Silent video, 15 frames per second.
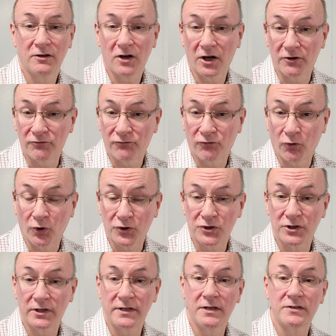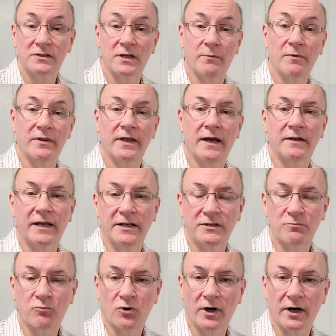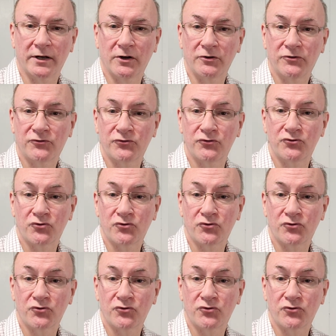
Unfortunately, some of that gets brought out through